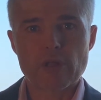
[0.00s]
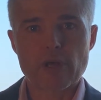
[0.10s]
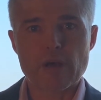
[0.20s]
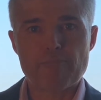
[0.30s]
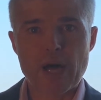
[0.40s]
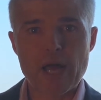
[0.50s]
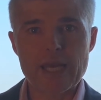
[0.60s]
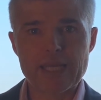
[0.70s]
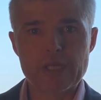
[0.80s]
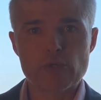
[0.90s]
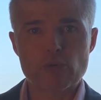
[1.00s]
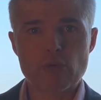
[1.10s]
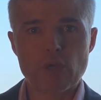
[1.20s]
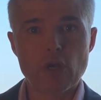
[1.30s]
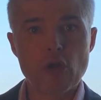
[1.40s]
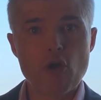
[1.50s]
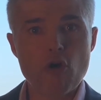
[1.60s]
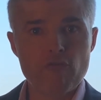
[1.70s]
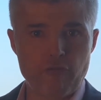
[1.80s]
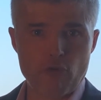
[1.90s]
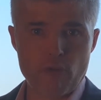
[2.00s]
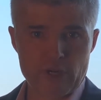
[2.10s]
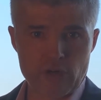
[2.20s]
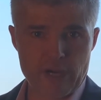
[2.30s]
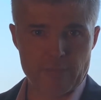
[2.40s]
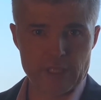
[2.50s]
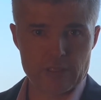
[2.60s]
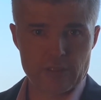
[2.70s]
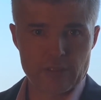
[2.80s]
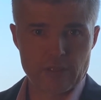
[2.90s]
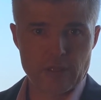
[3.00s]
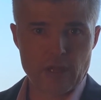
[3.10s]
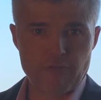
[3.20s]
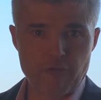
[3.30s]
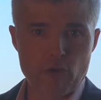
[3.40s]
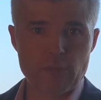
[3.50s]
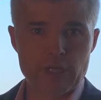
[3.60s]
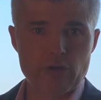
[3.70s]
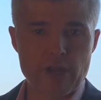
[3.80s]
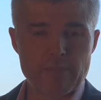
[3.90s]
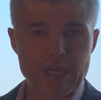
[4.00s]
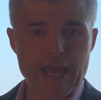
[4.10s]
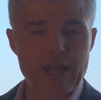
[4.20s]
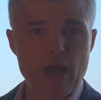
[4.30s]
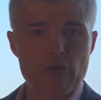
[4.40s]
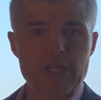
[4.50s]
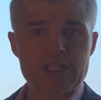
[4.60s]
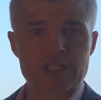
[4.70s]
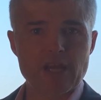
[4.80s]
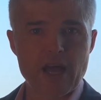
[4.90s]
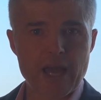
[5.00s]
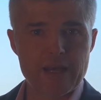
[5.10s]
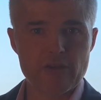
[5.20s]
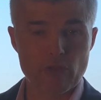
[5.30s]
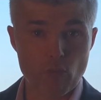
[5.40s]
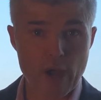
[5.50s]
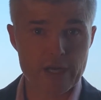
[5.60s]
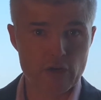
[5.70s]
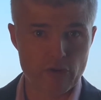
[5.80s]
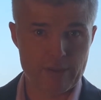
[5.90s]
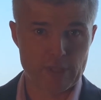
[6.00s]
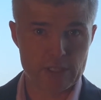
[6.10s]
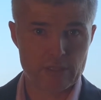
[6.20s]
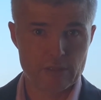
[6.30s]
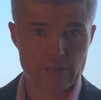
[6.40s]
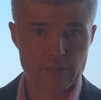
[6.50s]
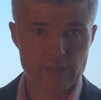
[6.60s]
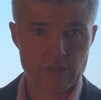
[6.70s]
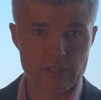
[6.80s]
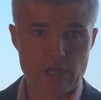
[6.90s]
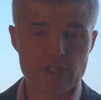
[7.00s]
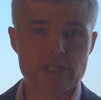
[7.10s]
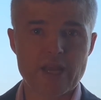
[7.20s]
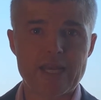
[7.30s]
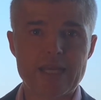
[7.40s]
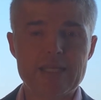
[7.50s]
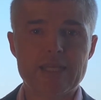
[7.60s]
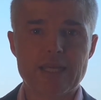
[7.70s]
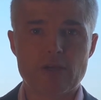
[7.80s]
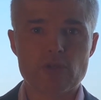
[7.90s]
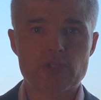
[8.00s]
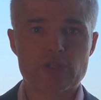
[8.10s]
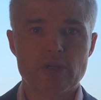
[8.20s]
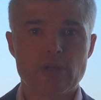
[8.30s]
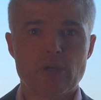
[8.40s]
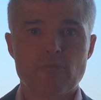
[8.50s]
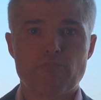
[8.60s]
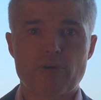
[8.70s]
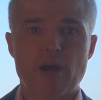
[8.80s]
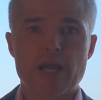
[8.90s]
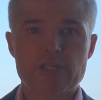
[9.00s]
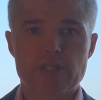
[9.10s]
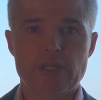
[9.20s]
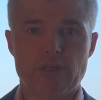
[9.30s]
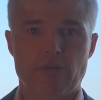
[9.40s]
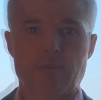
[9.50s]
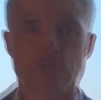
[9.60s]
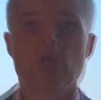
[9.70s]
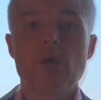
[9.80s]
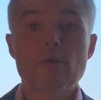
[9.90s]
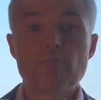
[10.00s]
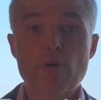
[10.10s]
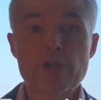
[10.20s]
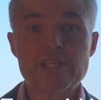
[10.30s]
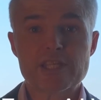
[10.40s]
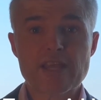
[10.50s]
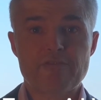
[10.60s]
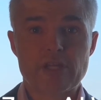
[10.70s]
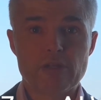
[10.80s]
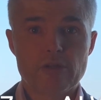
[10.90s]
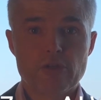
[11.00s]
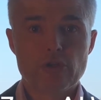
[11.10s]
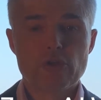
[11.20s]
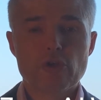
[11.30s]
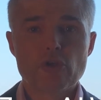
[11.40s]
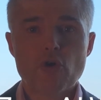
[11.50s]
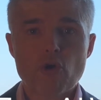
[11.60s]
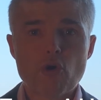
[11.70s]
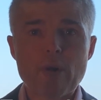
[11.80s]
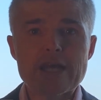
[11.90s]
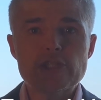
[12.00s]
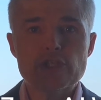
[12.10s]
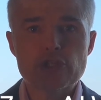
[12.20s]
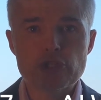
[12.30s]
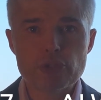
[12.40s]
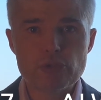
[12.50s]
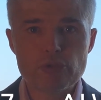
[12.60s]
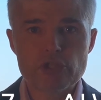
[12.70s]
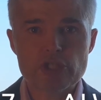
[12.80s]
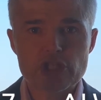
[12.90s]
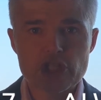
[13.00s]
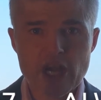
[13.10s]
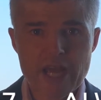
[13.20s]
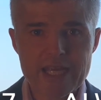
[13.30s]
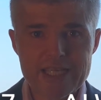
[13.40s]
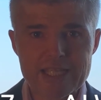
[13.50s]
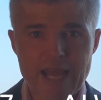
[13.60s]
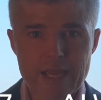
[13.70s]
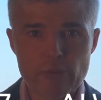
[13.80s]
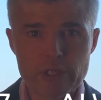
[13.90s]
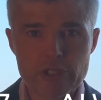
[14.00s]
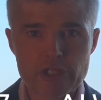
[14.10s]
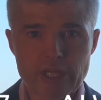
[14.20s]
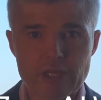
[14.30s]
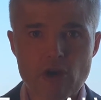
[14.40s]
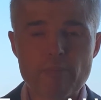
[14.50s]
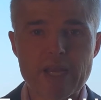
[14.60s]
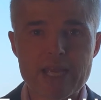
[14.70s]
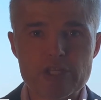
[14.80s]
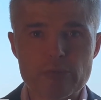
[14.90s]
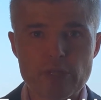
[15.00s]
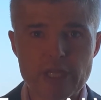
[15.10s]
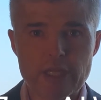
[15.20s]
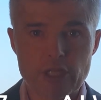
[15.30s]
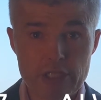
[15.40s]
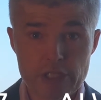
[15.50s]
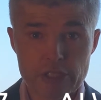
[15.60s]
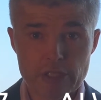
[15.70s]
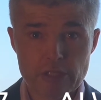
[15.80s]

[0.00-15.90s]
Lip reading: a bilingual long-form agreement, a formal agreement, and only sign the one agreement. Don't sign anything else prior to the agreement. Point 7, always choose Chinese language in combination with English